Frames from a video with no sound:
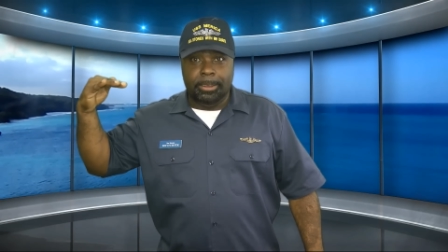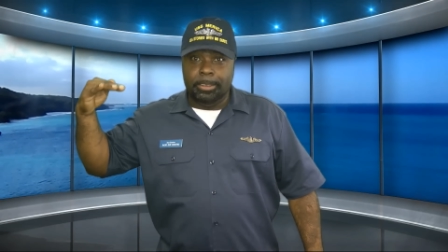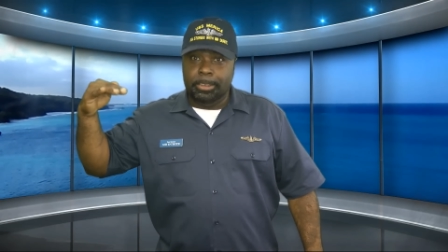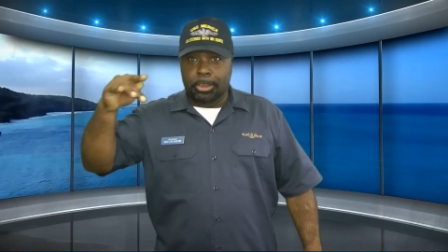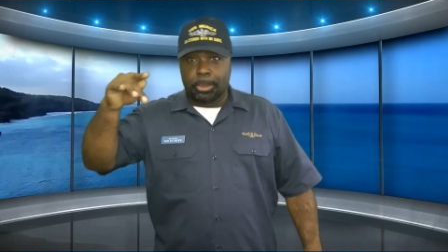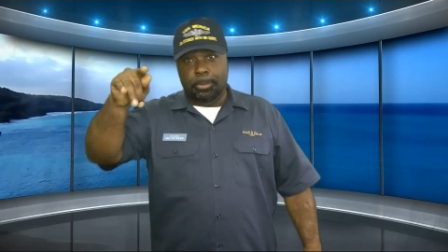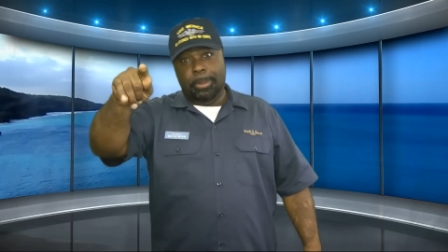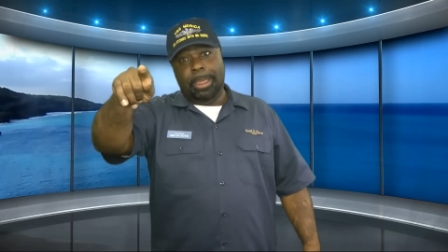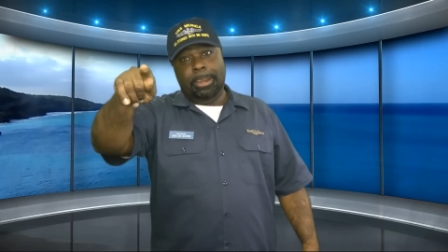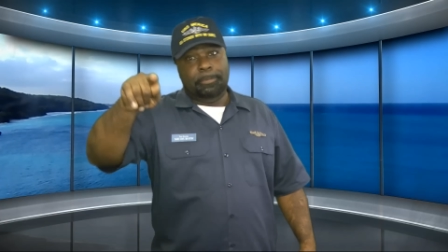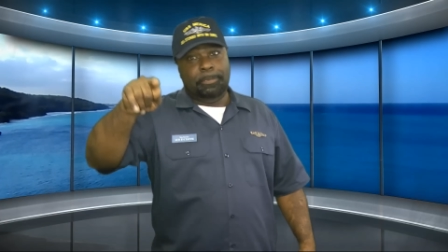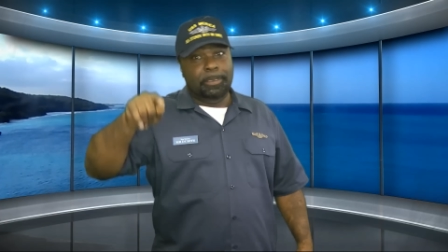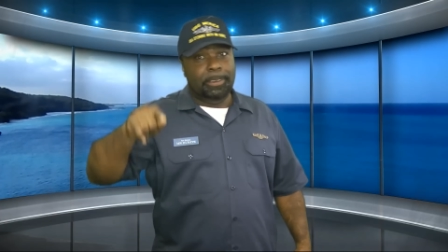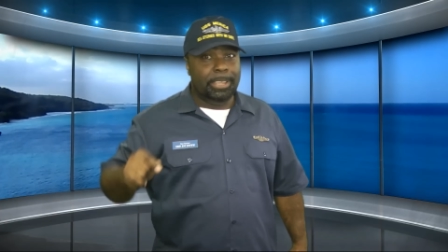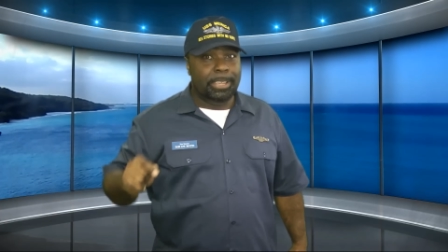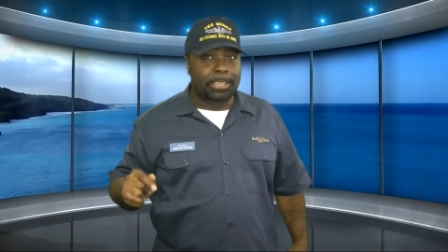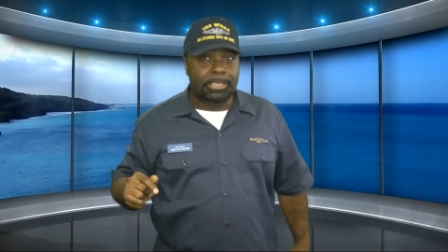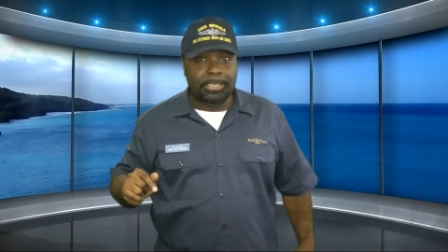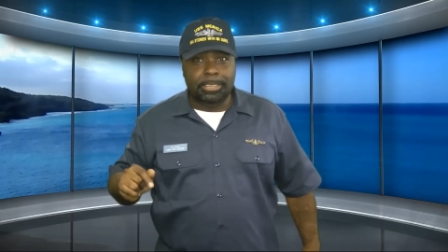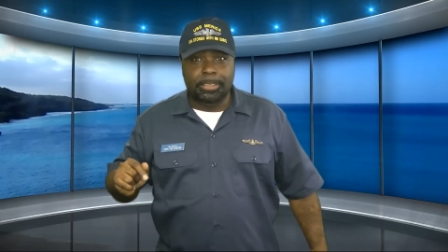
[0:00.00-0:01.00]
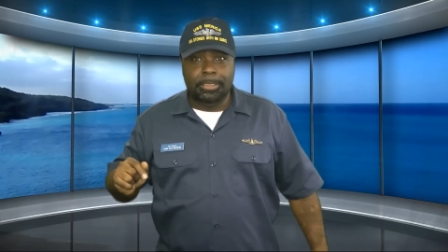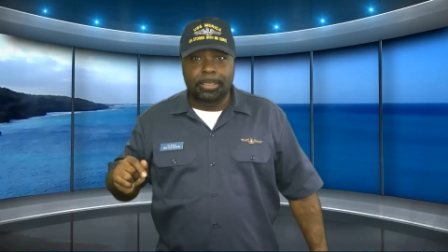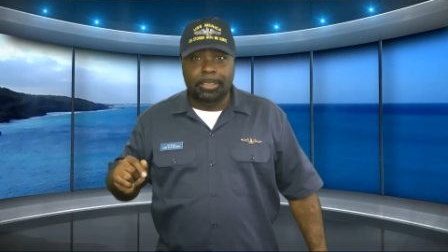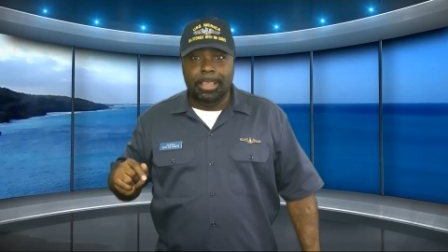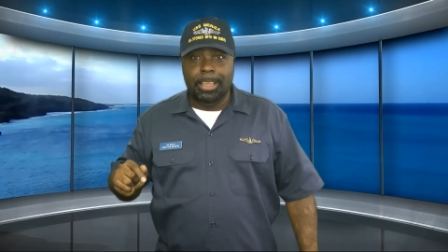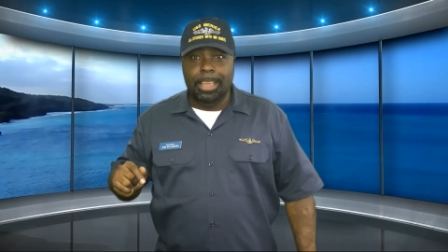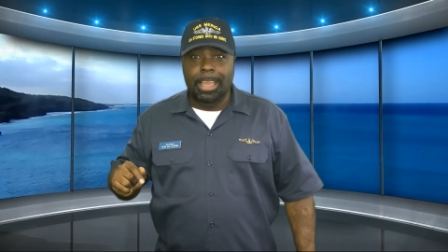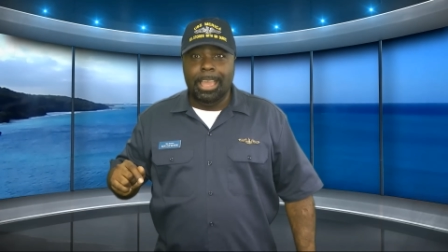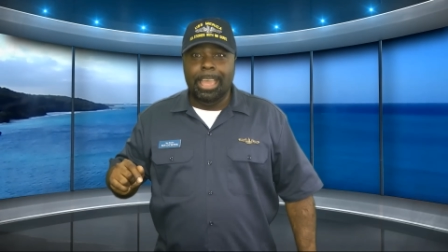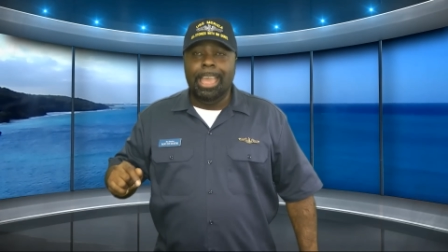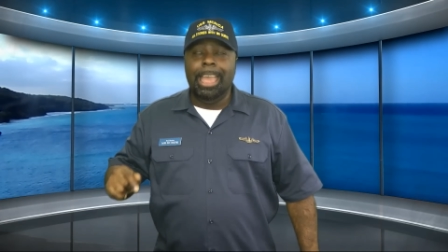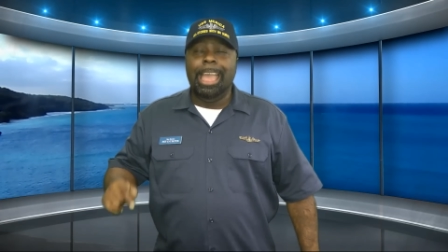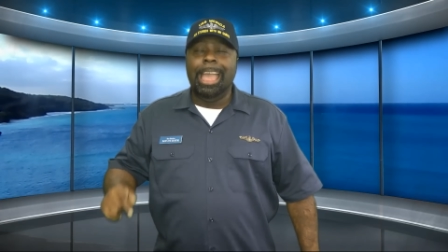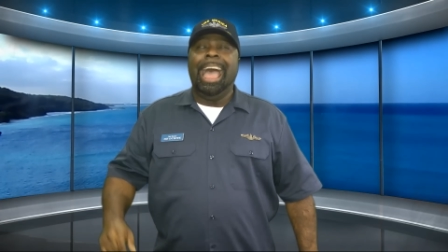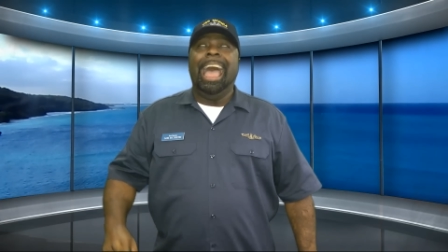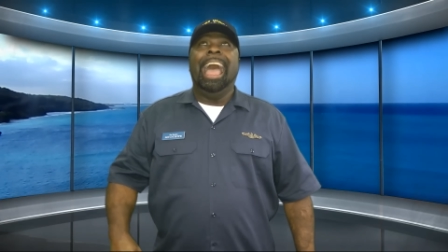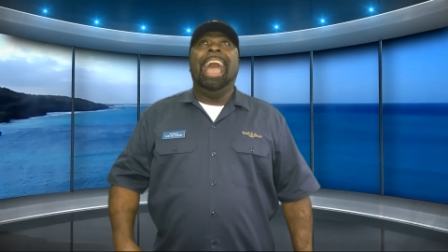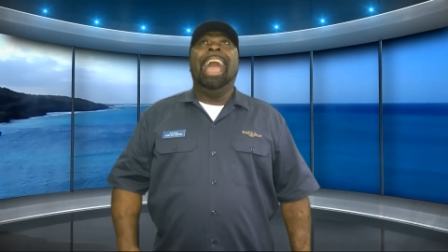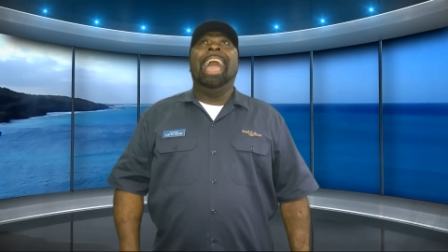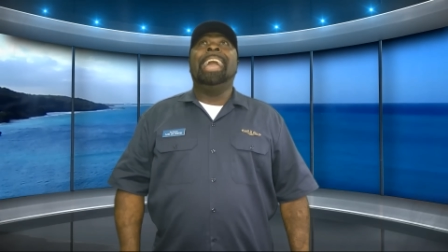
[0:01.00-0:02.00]
You ready for this?
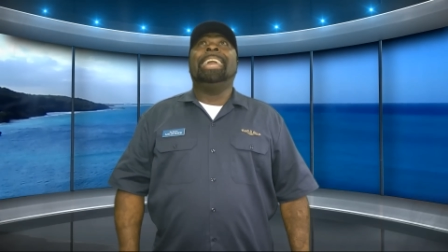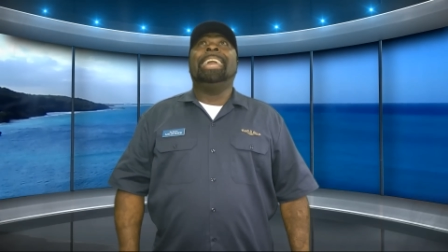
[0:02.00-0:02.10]
I